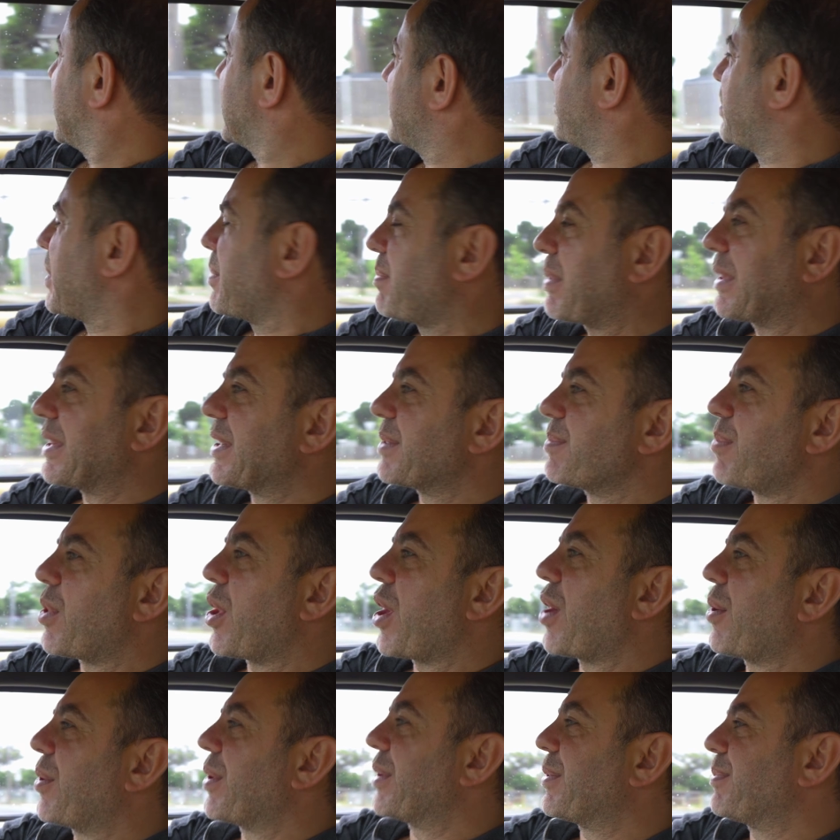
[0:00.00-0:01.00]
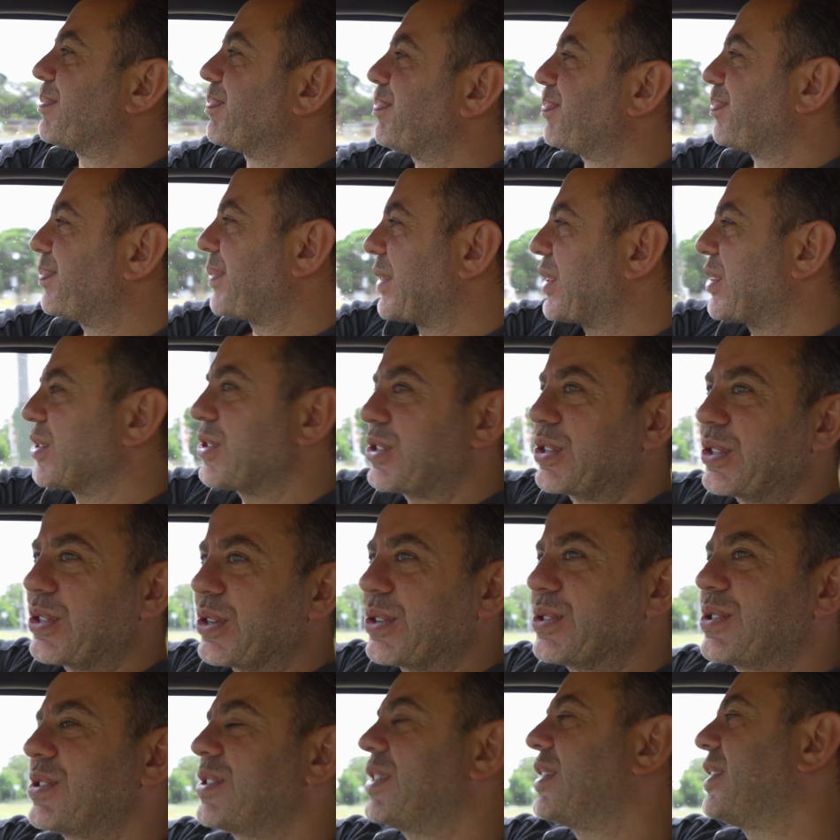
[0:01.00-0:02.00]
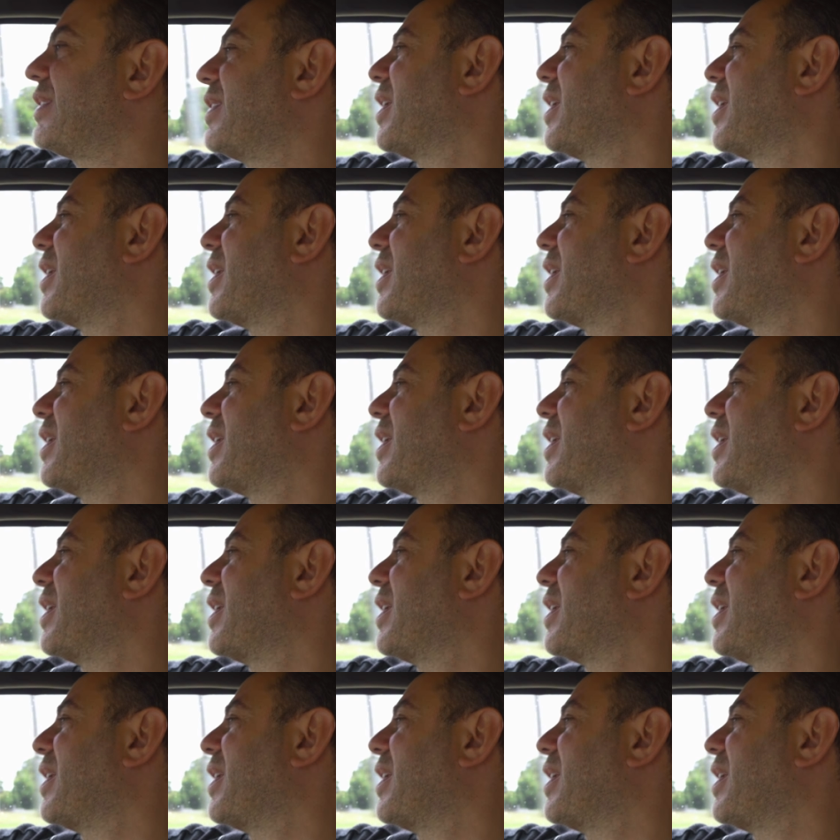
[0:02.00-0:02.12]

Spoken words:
guess people admire it because you don't see a